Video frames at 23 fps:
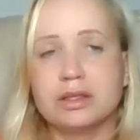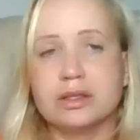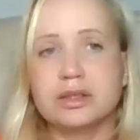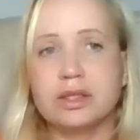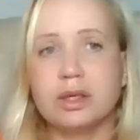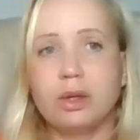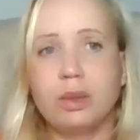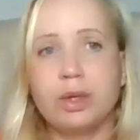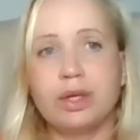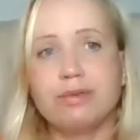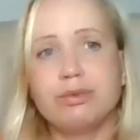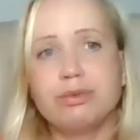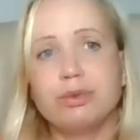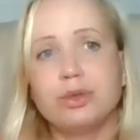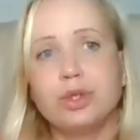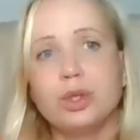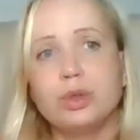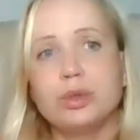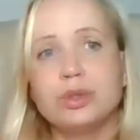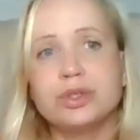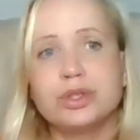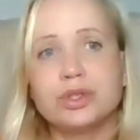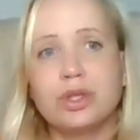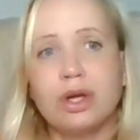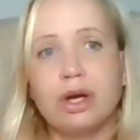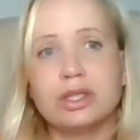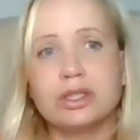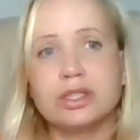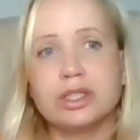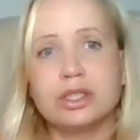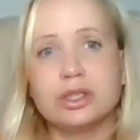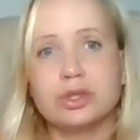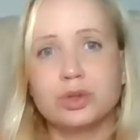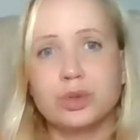So if you
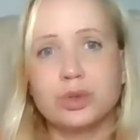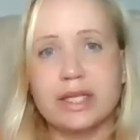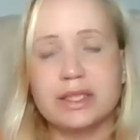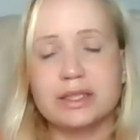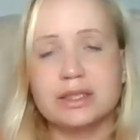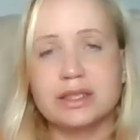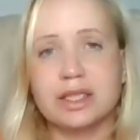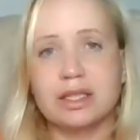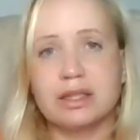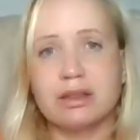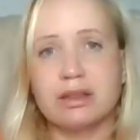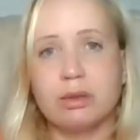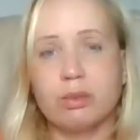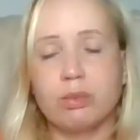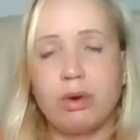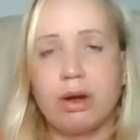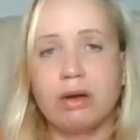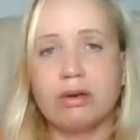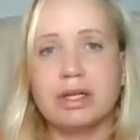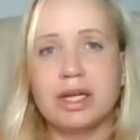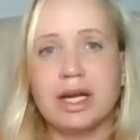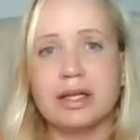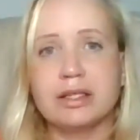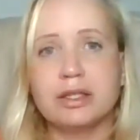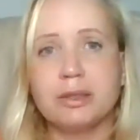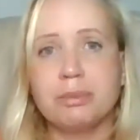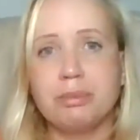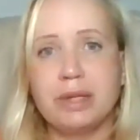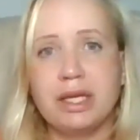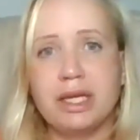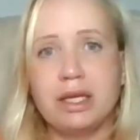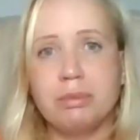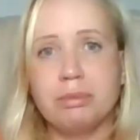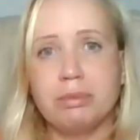start attracting the wrong kind of
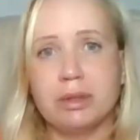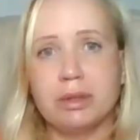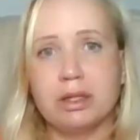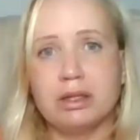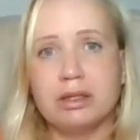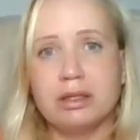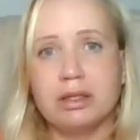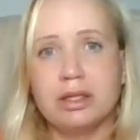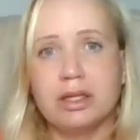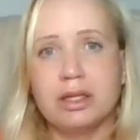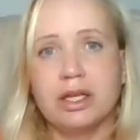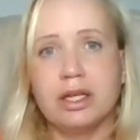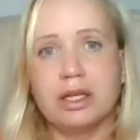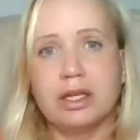people,